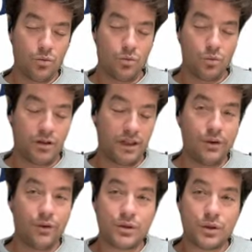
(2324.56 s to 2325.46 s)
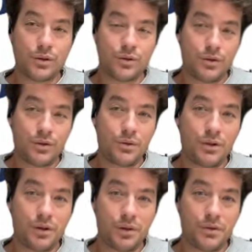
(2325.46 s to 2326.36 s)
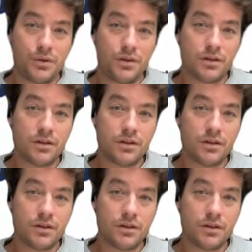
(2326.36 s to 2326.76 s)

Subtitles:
were they also steward owned?